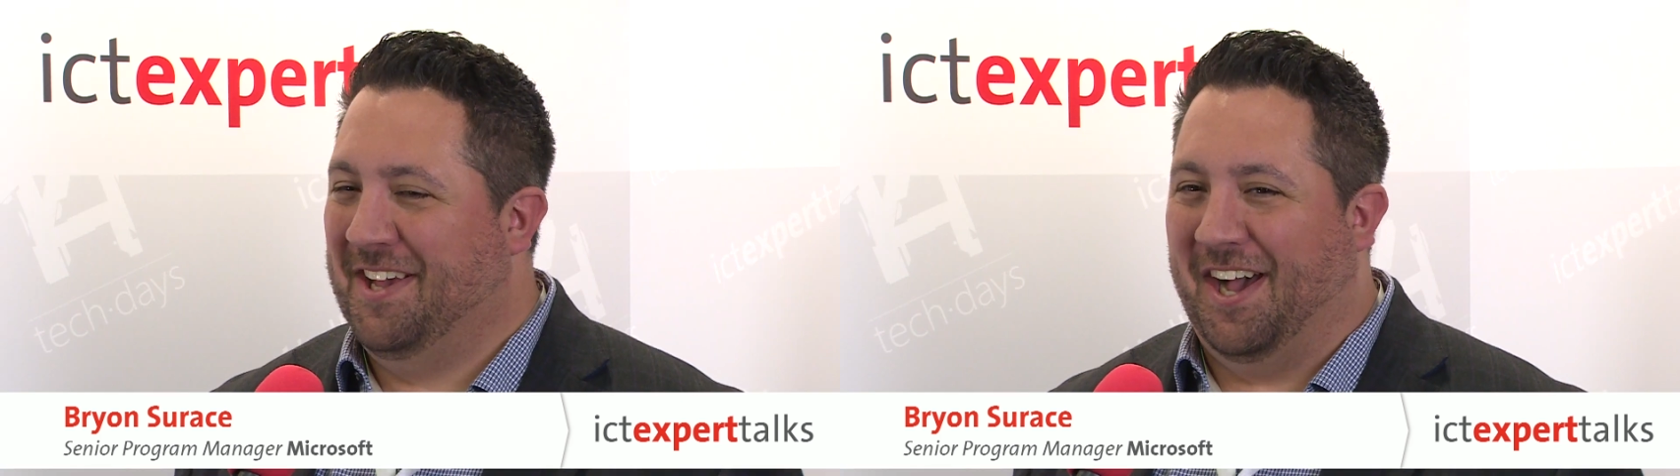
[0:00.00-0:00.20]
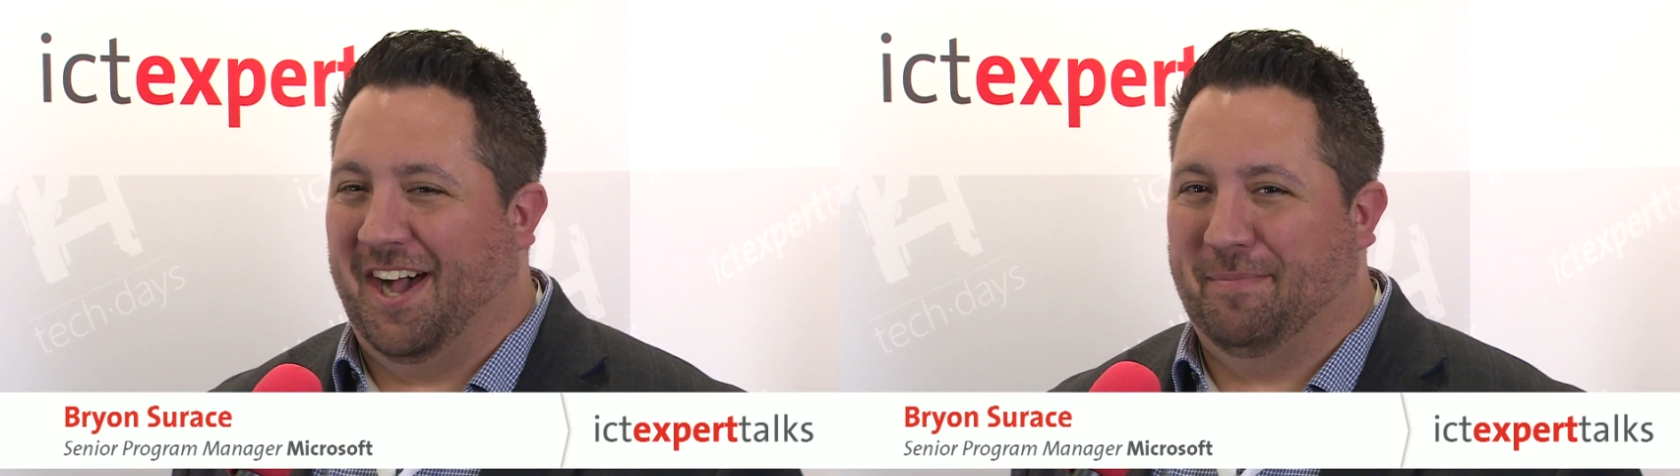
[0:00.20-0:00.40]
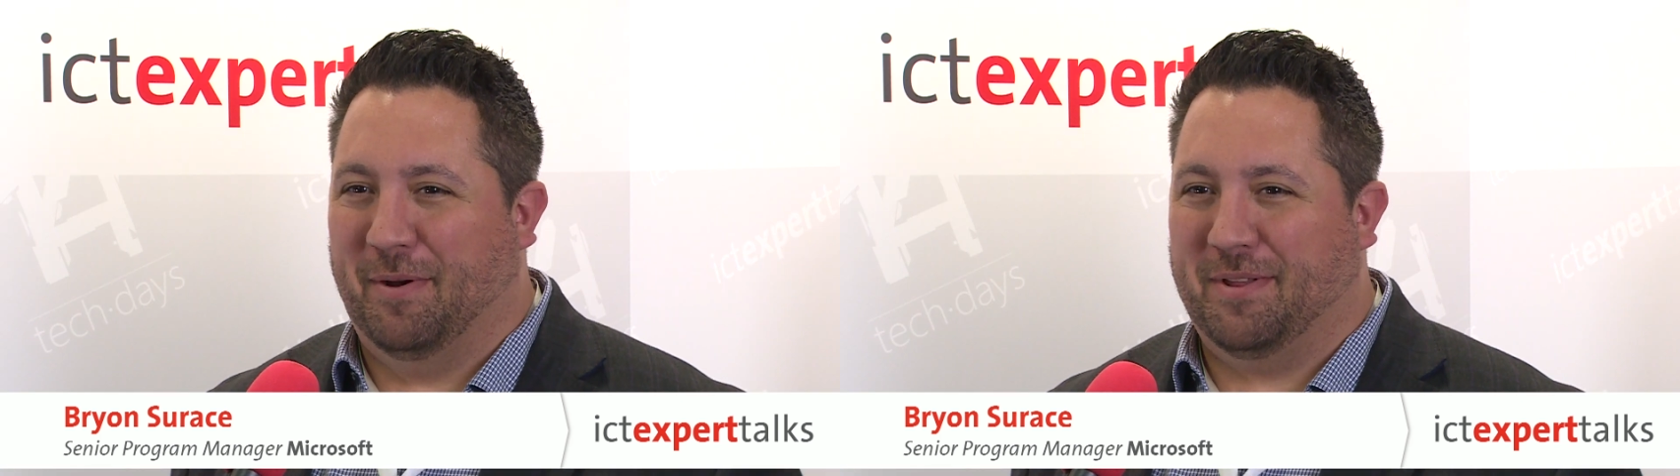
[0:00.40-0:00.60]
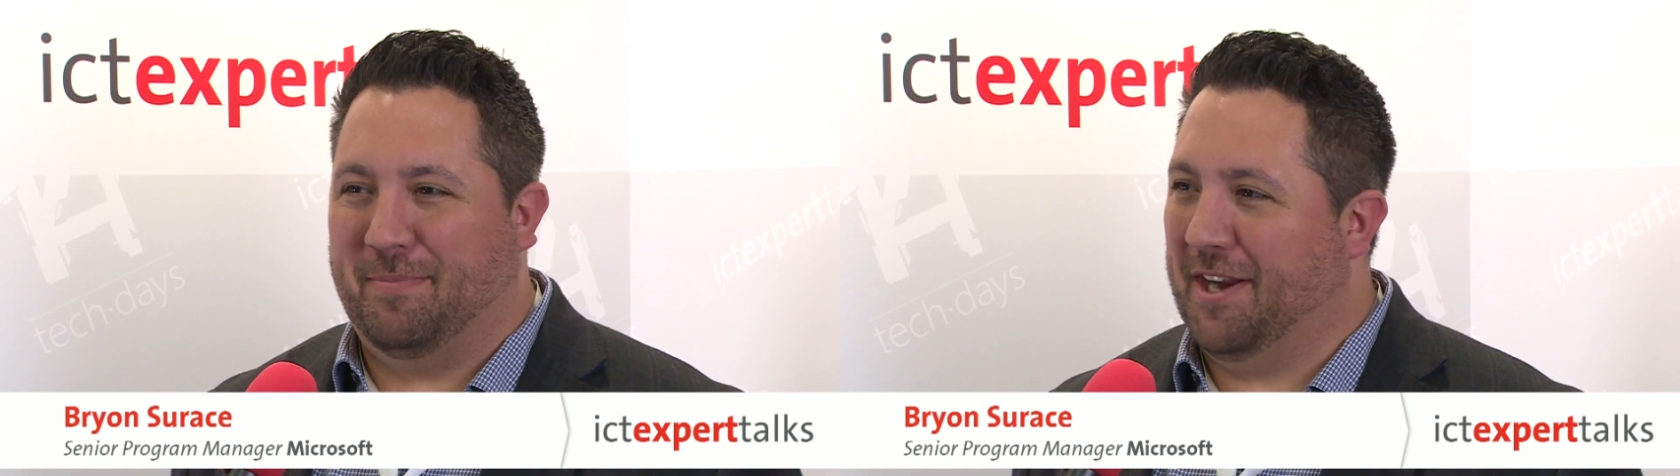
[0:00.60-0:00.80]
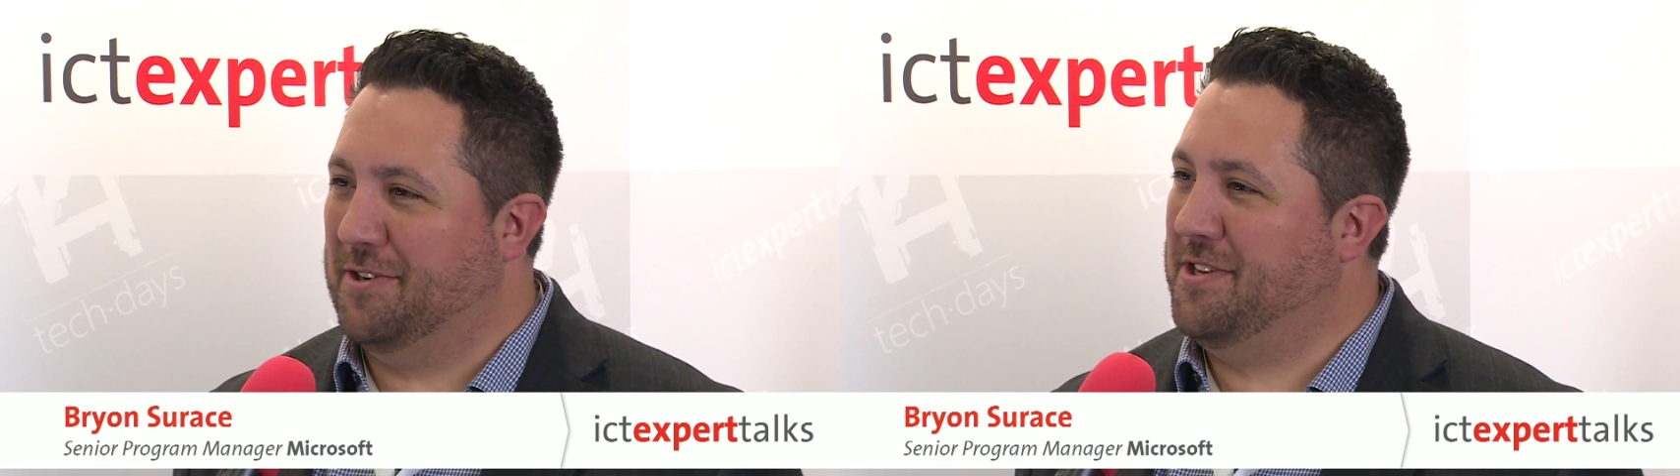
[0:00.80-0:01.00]
I've been with
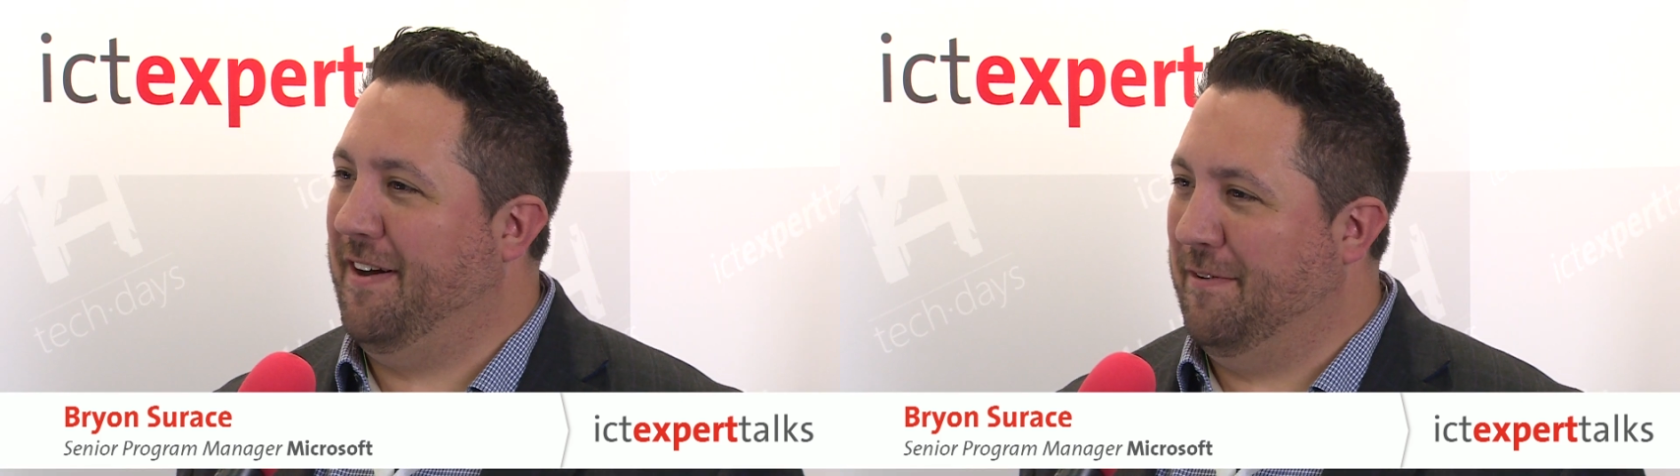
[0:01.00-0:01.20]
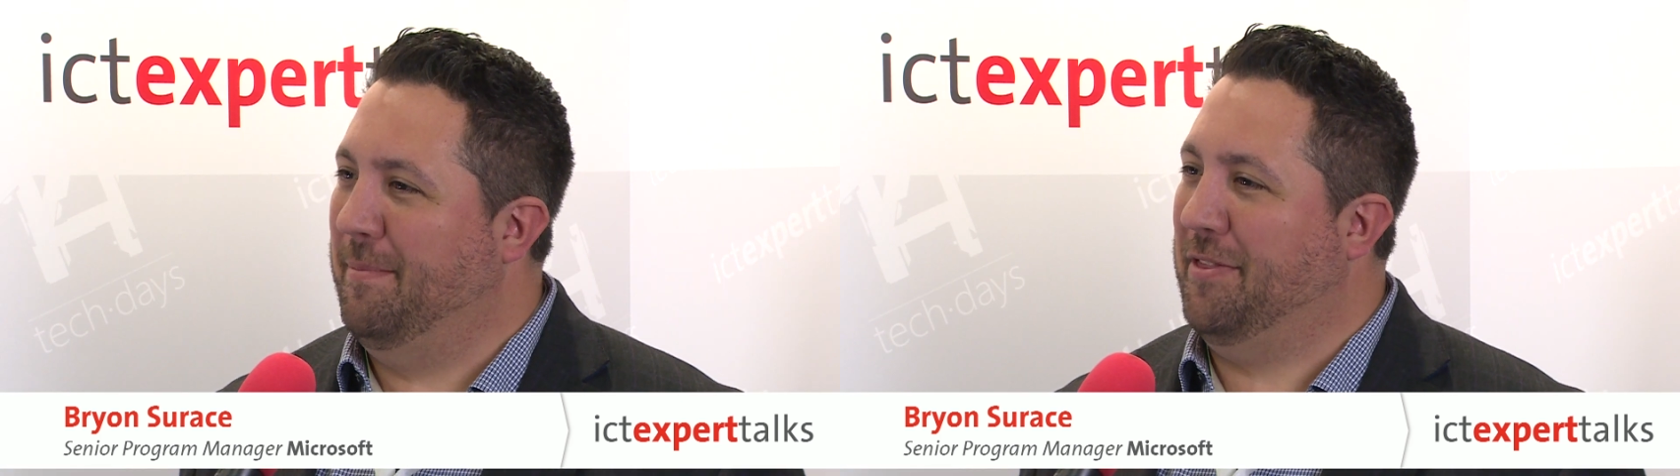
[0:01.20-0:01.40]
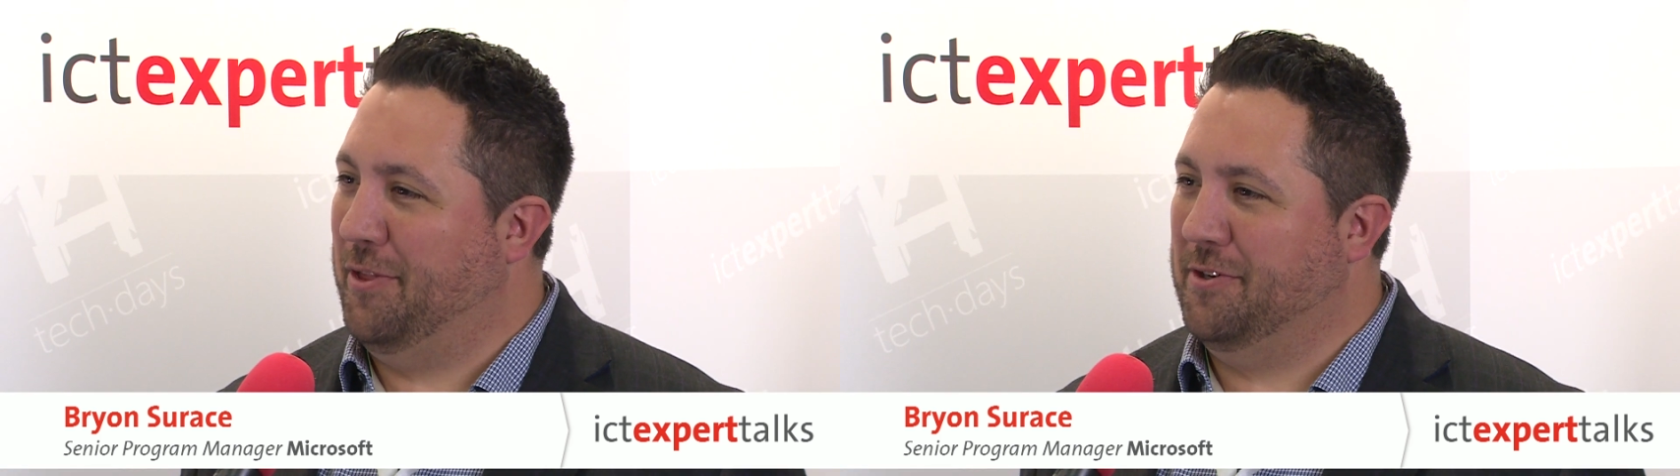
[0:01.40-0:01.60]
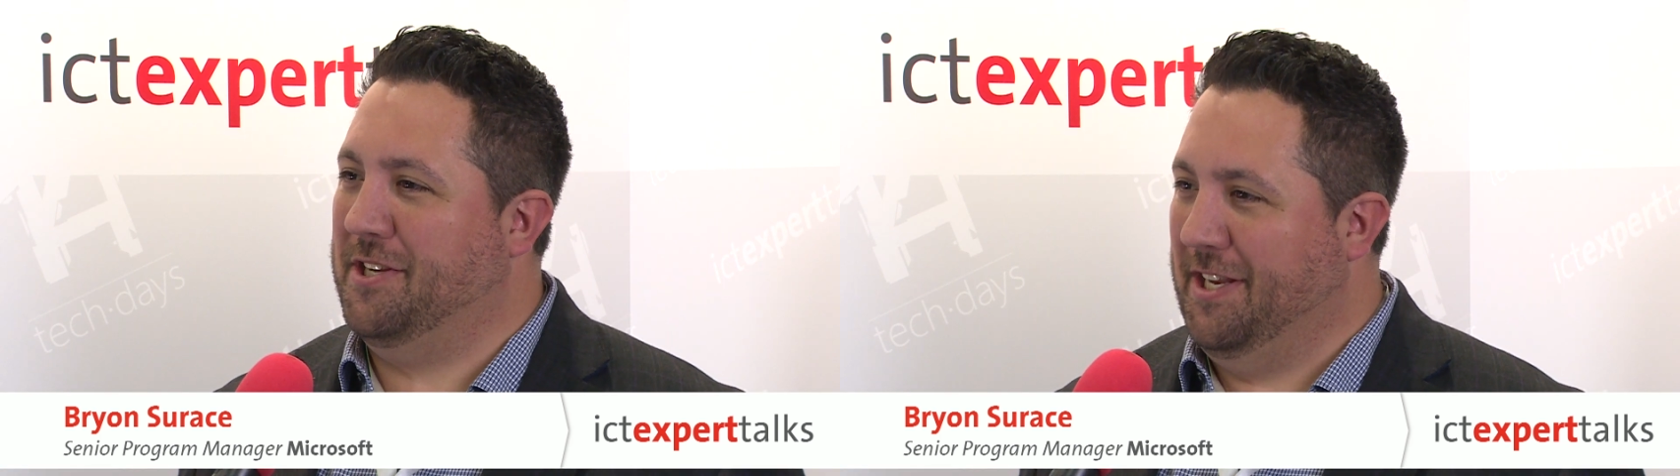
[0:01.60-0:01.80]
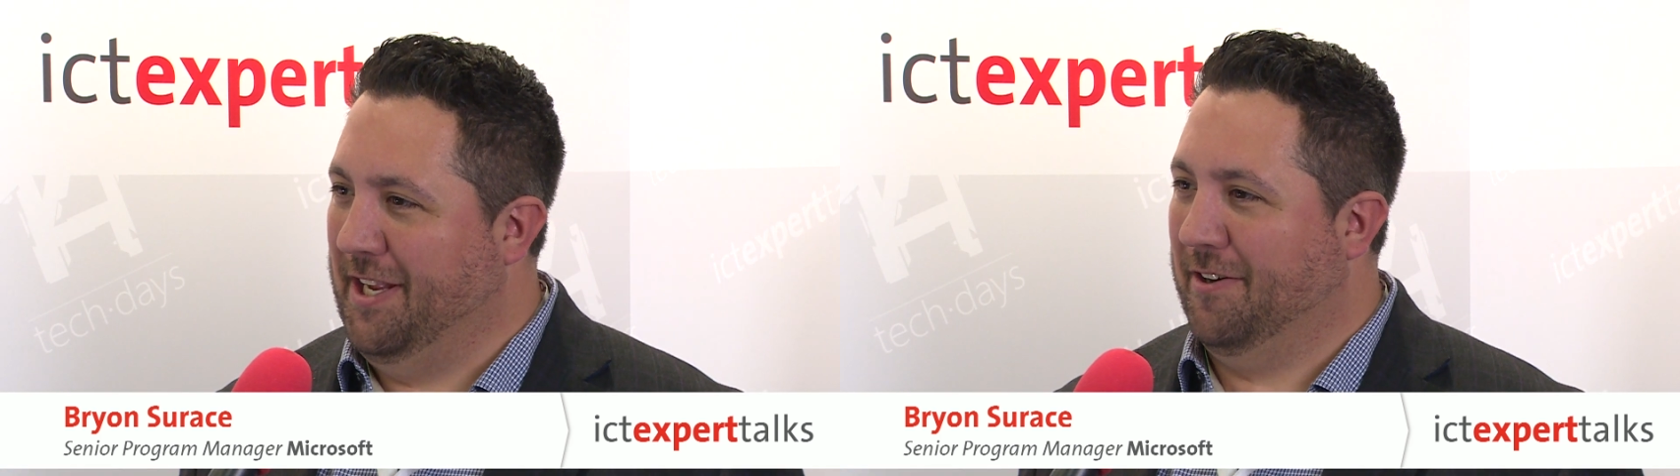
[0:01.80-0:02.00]
Microsoft for about
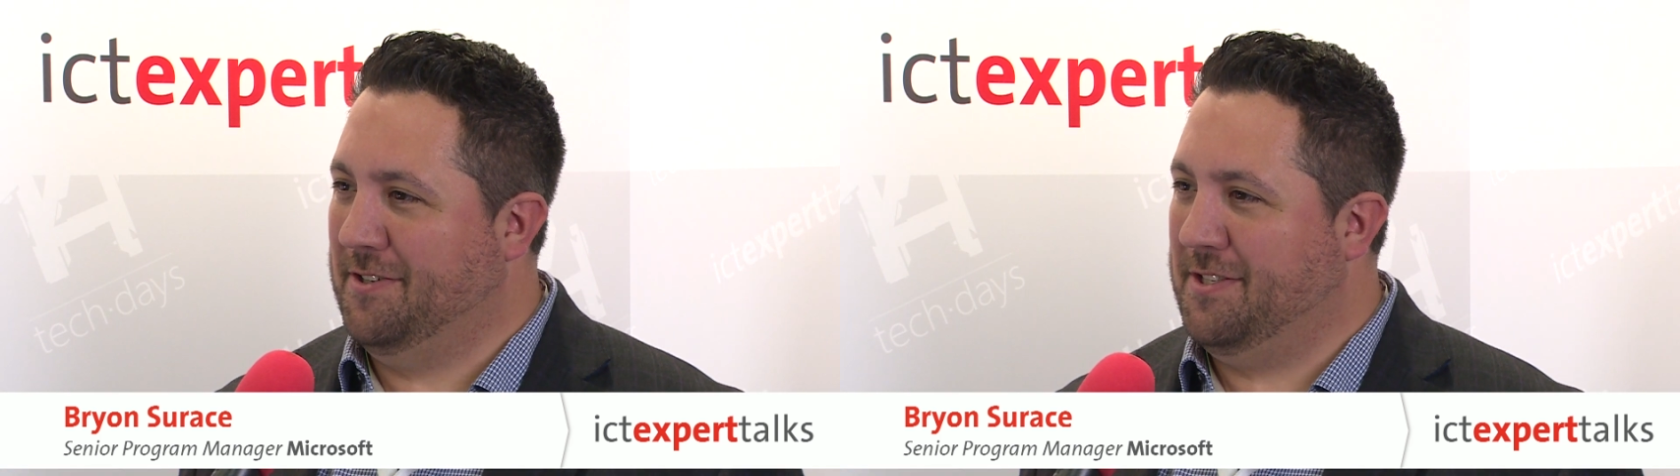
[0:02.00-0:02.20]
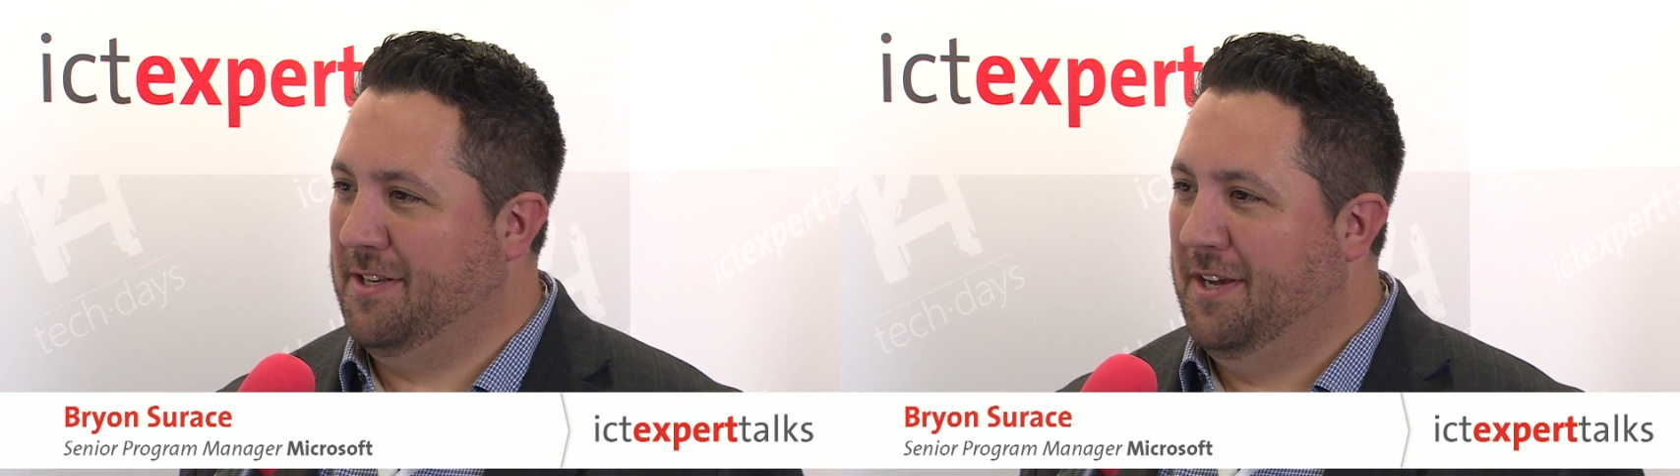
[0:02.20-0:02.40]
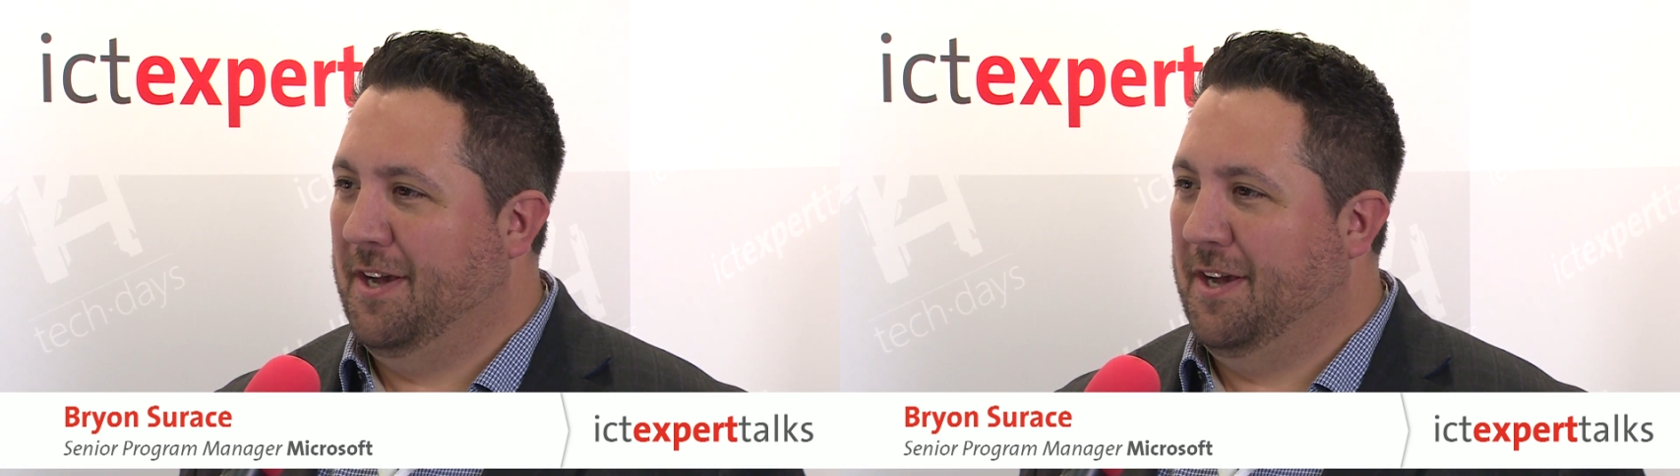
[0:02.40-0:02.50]
13 years.